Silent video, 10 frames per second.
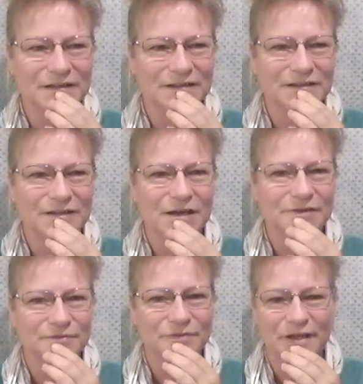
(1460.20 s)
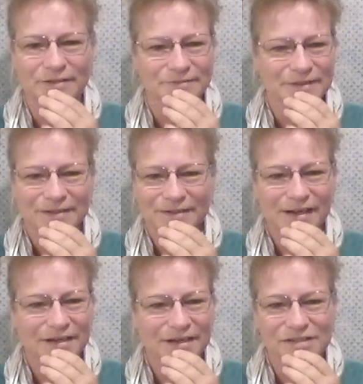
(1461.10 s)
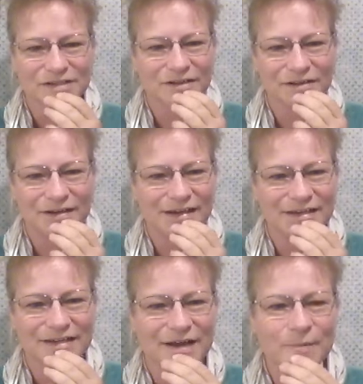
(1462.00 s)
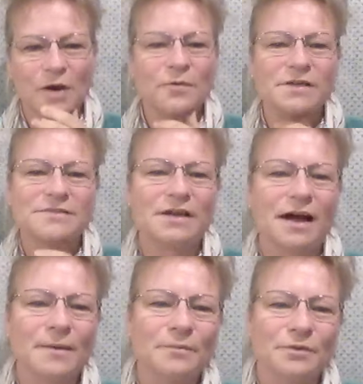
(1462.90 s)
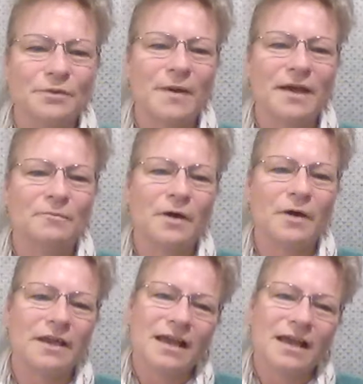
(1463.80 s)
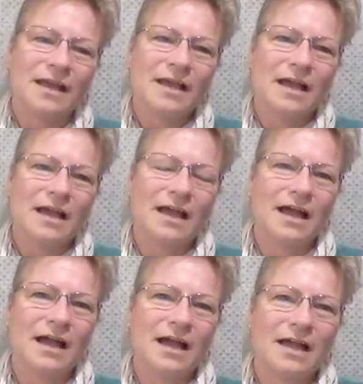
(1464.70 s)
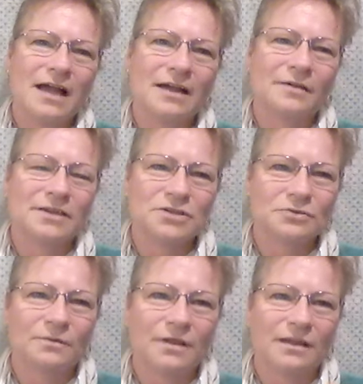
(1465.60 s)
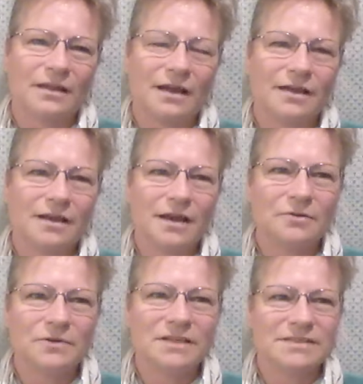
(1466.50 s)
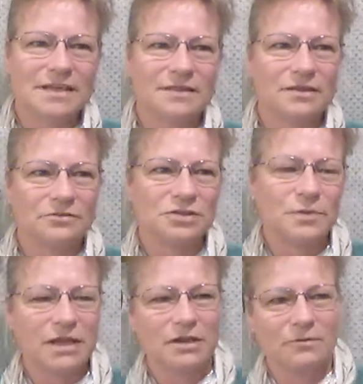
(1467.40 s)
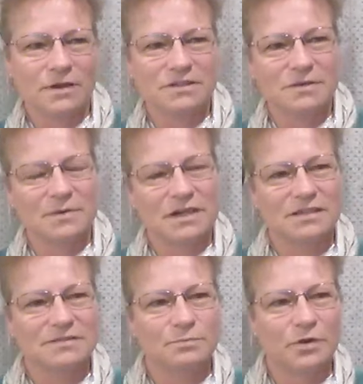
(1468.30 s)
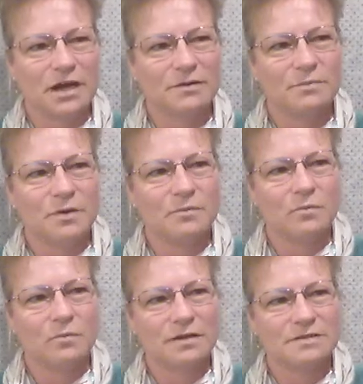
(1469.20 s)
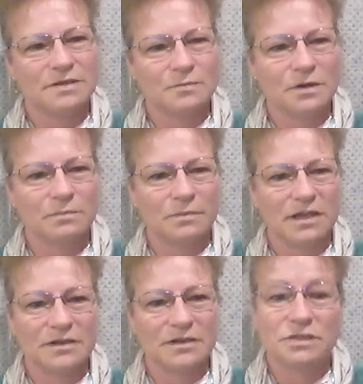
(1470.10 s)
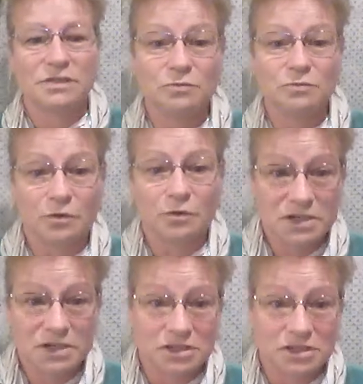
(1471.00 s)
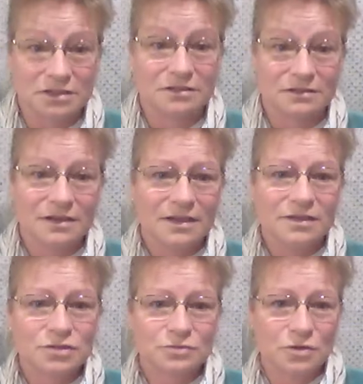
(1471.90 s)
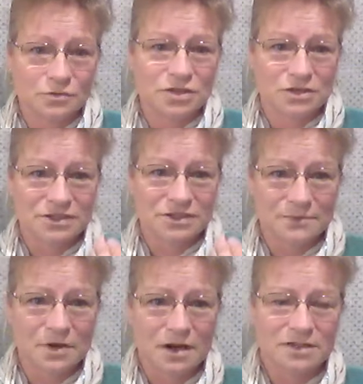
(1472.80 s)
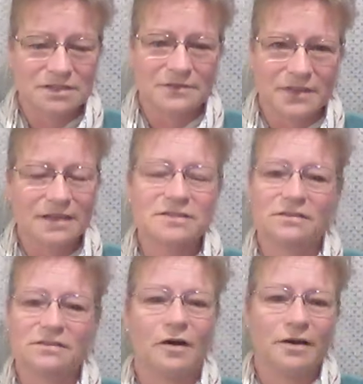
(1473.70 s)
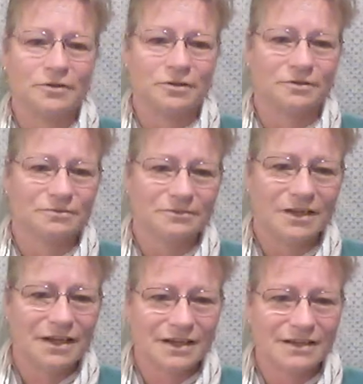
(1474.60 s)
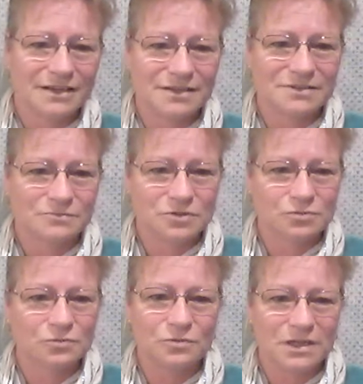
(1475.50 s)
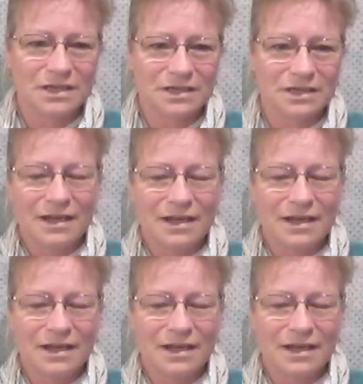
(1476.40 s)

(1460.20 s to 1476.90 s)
a lot of fun, actually. Yes. And I'm always humbled by what because you're I don't want to say that you're tweaking around somebody's brain, but when someone gives you permission to go to right. your subconscious, that's an honor. It, it is mm-hmm. truly yes.